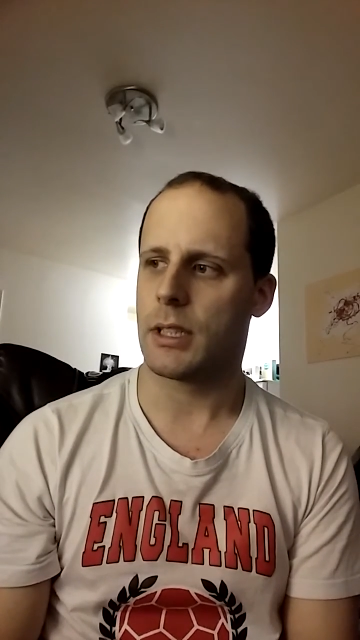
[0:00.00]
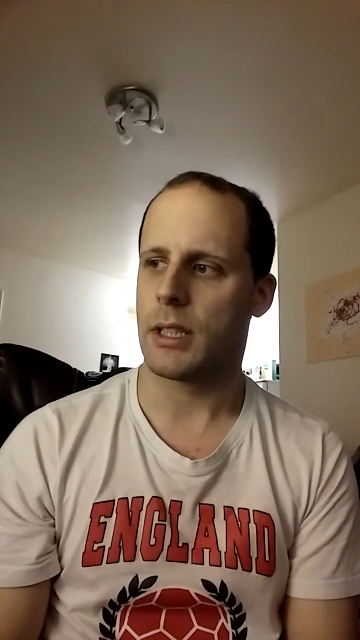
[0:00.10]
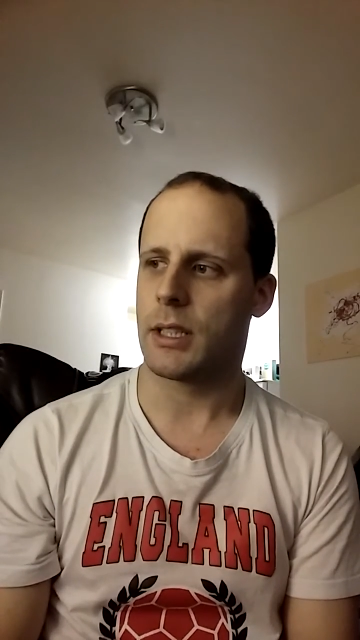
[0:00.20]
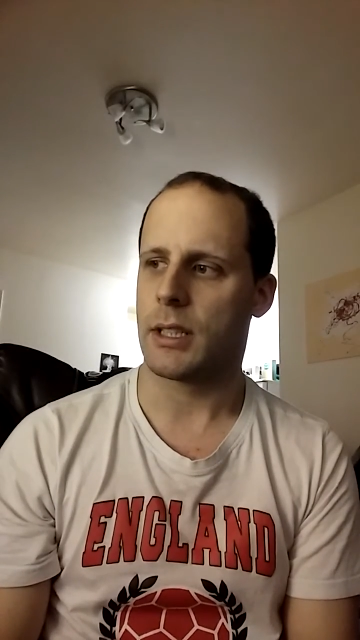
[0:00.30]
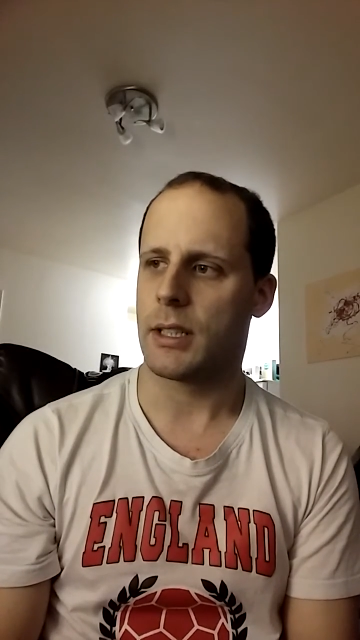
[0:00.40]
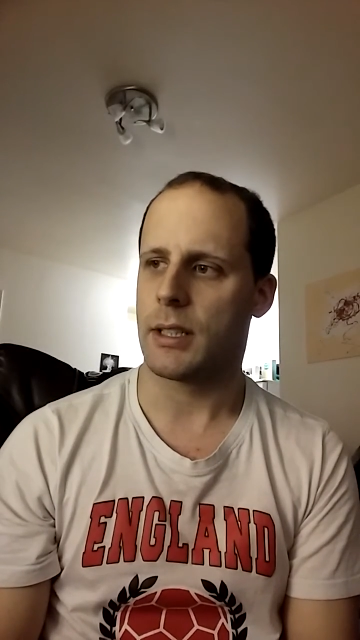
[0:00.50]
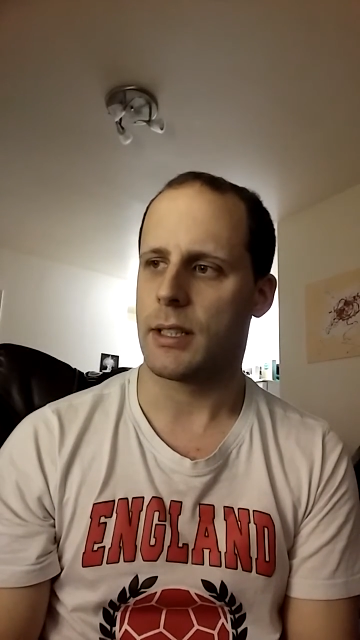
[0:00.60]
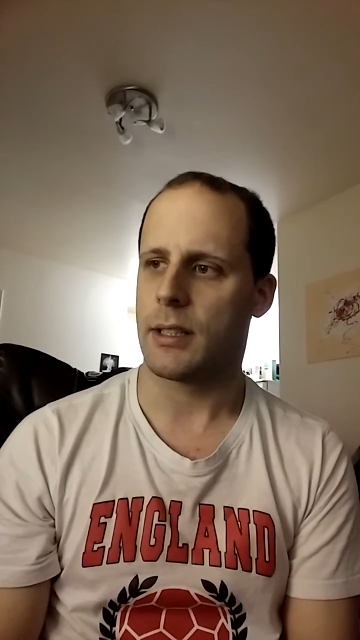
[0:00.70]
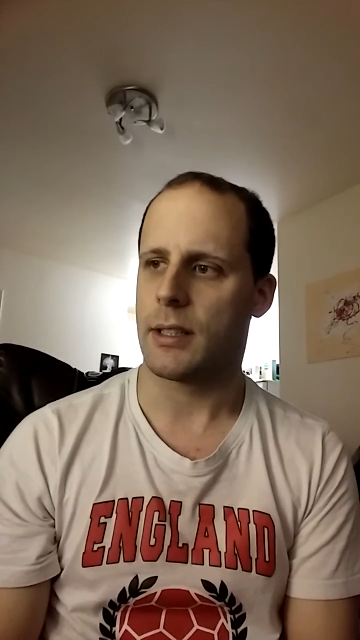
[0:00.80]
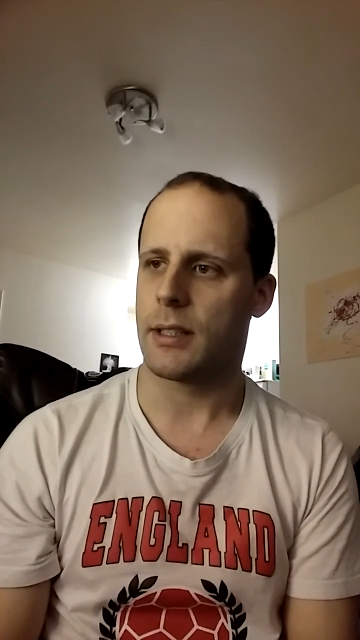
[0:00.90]

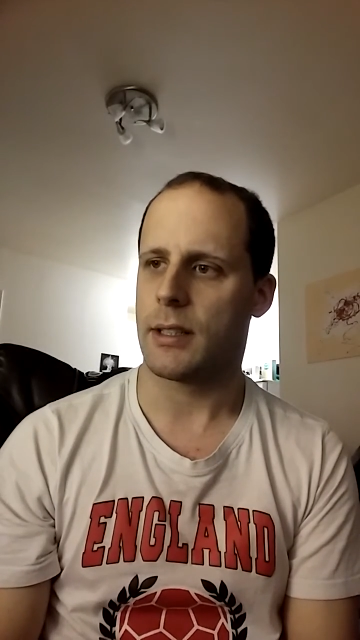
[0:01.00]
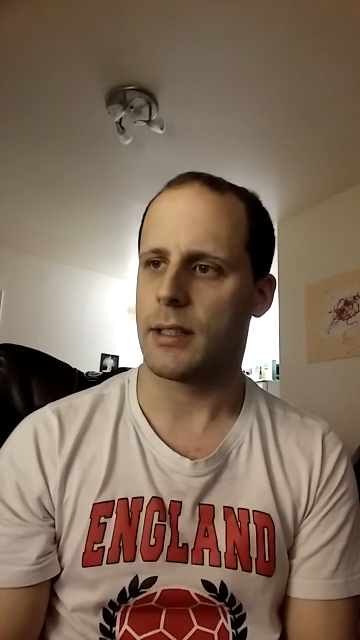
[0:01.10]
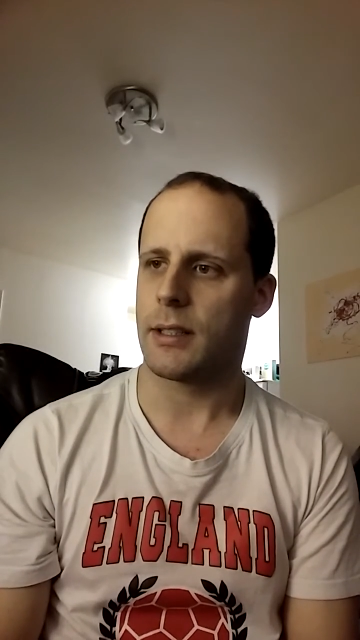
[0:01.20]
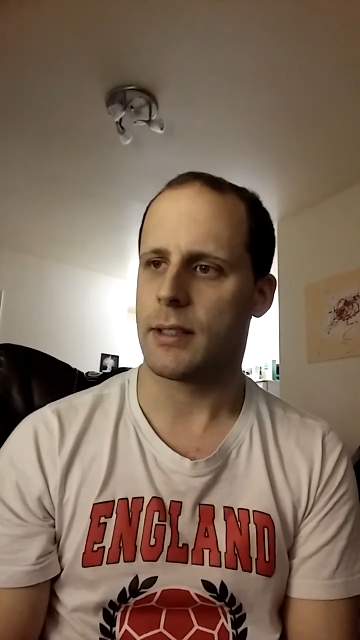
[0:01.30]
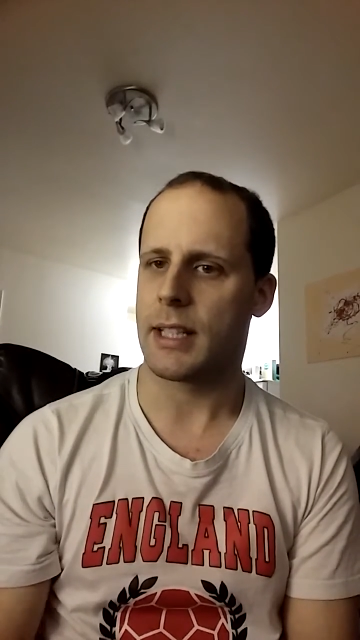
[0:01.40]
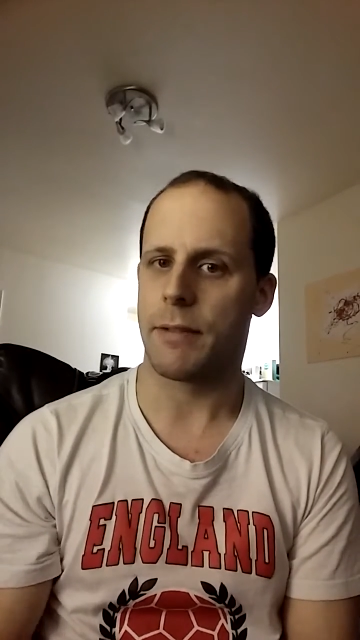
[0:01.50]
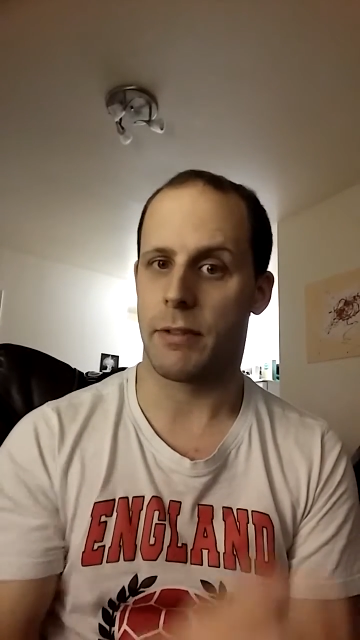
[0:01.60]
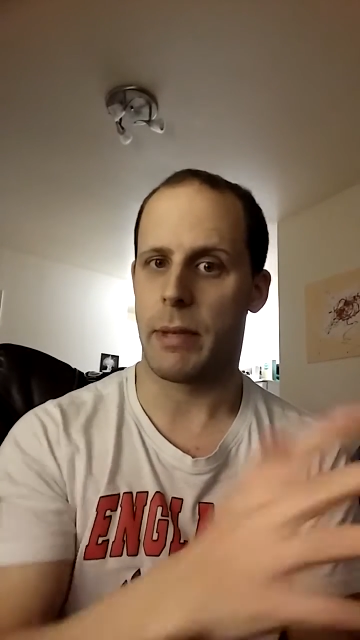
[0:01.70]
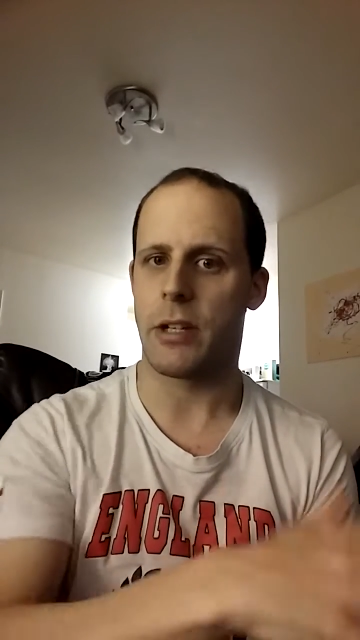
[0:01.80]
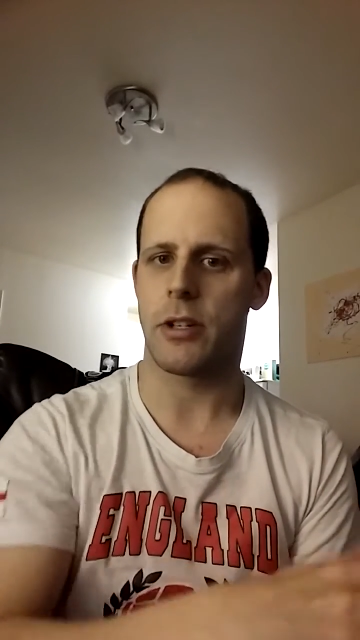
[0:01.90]
As
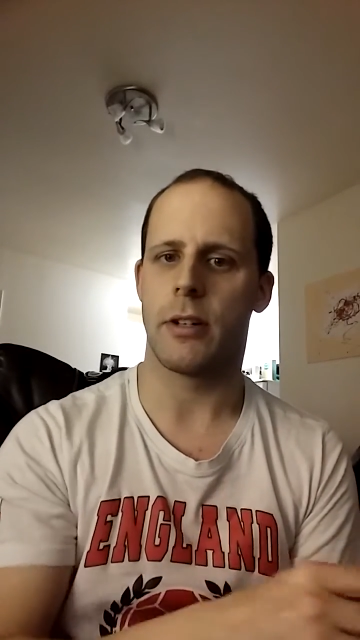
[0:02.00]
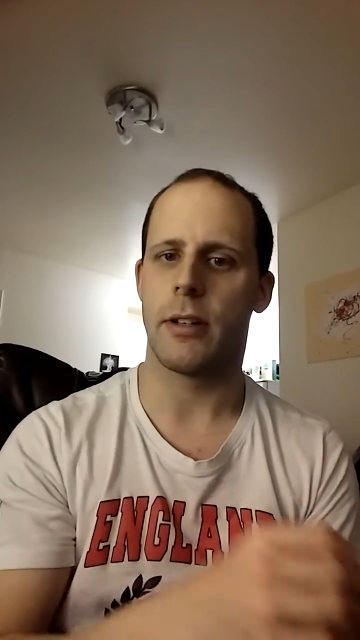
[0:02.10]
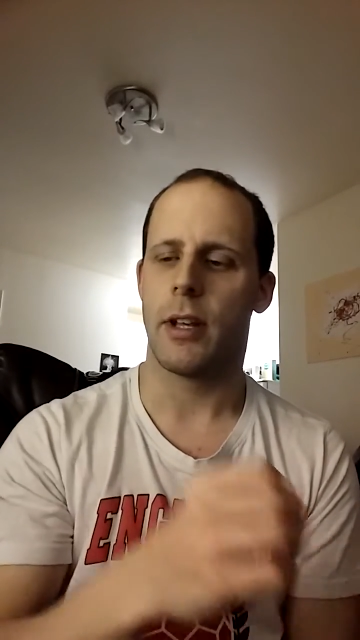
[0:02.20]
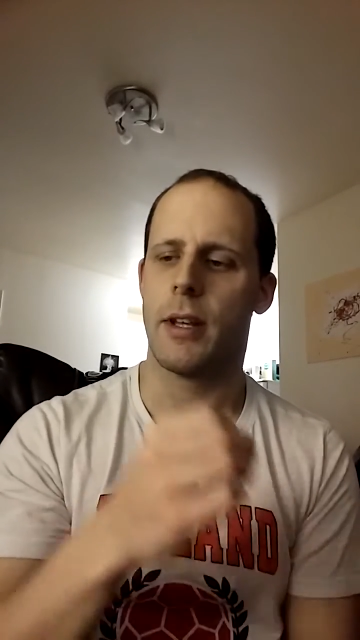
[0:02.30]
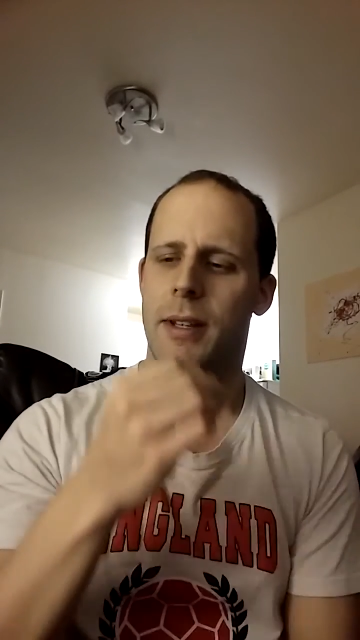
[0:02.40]
aforementioned.